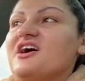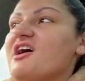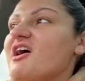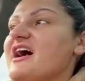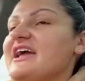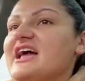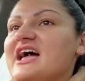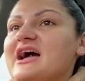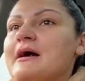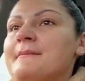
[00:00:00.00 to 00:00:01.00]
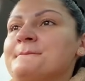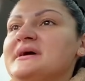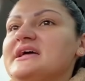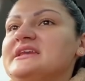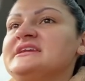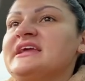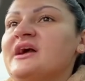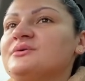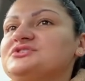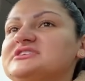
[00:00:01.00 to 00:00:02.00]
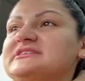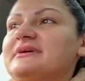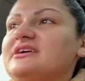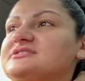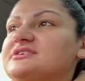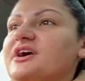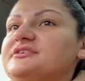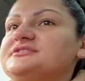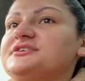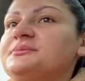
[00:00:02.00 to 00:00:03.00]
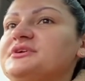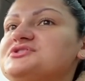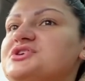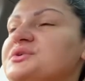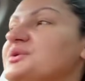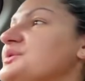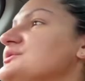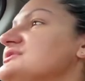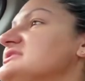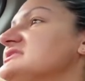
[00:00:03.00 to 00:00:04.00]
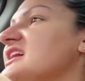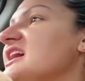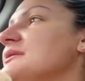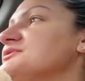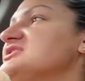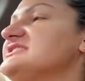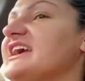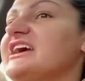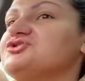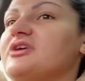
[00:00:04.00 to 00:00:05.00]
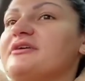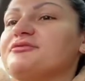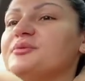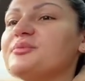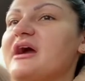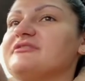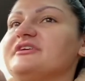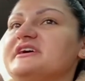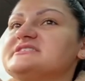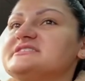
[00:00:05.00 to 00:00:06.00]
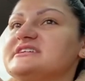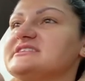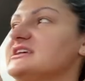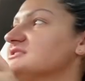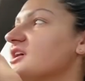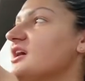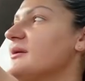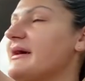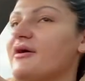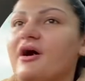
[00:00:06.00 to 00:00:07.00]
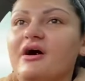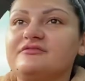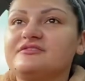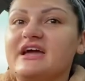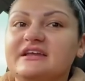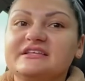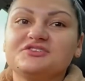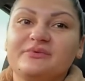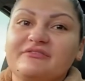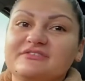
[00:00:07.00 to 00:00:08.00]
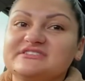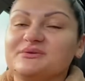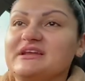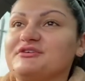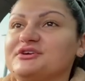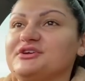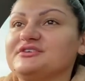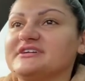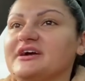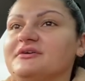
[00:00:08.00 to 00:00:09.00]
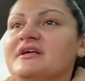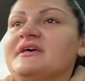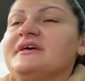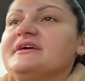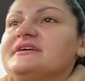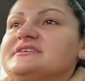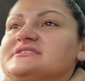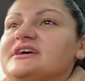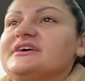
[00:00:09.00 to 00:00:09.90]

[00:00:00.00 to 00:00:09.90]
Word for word: I am now just about to go to McDonald's um, just to get a drive-through breakfast as it is about half ten and they're doing breakfast till 11 o'clock now so